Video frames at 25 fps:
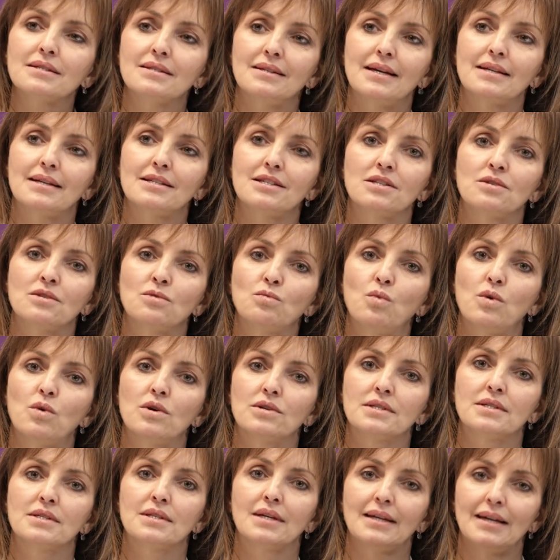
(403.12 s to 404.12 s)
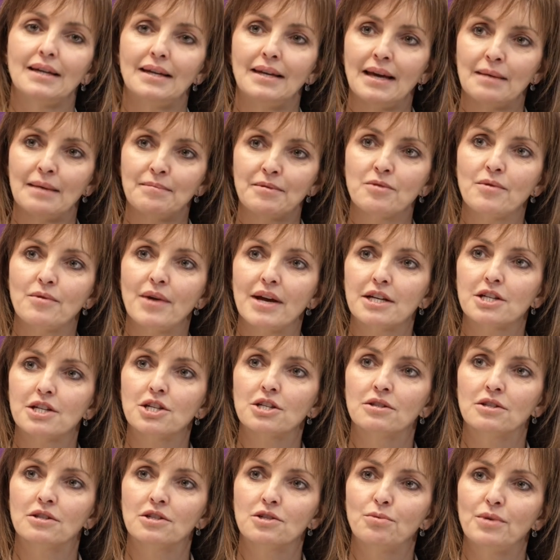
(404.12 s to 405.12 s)
lesson was the
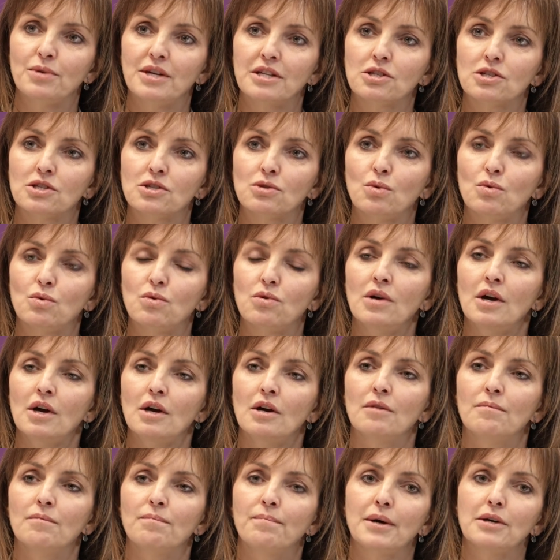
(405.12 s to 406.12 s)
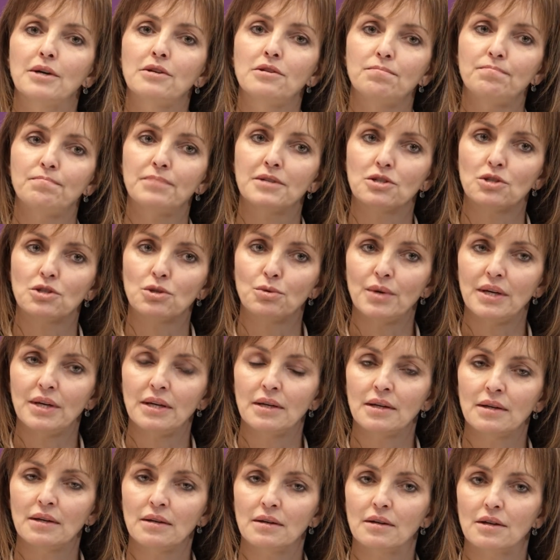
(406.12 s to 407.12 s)
collaboration that we saw both
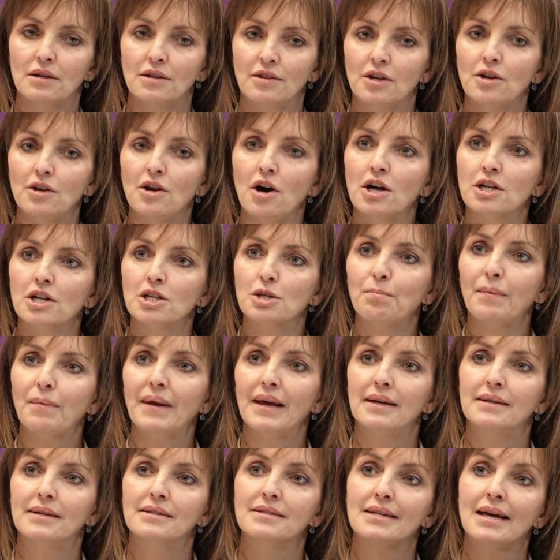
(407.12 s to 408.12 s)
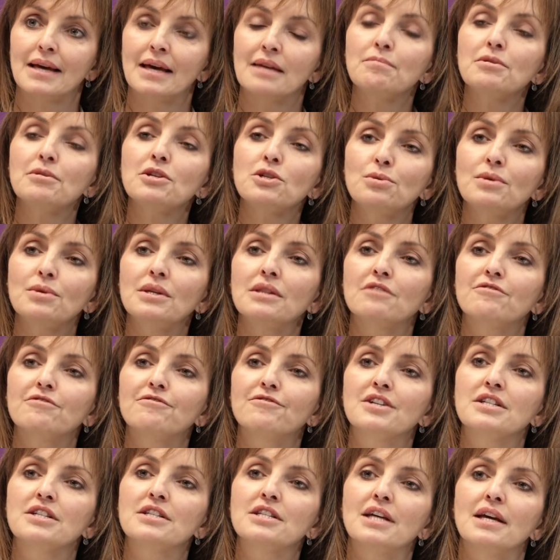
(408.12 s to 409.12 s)
between the large players and between the
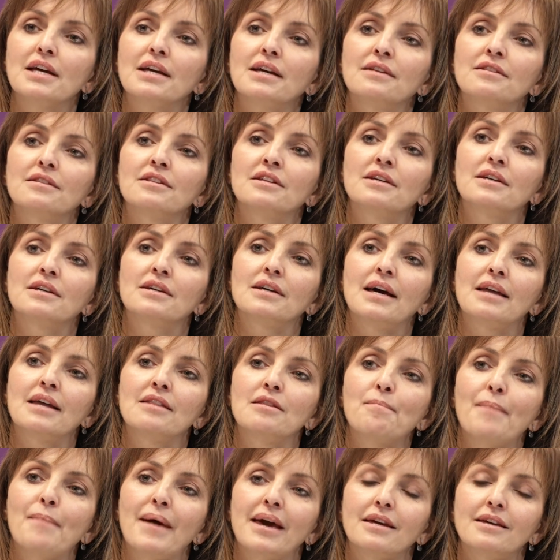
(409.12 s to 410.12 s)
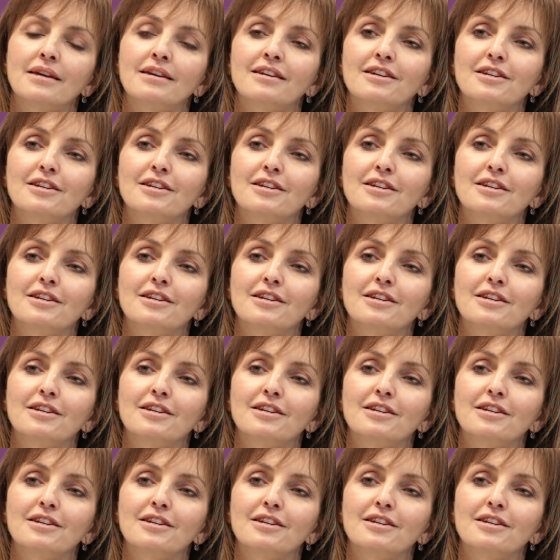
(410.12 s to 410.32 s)
fintech and the banking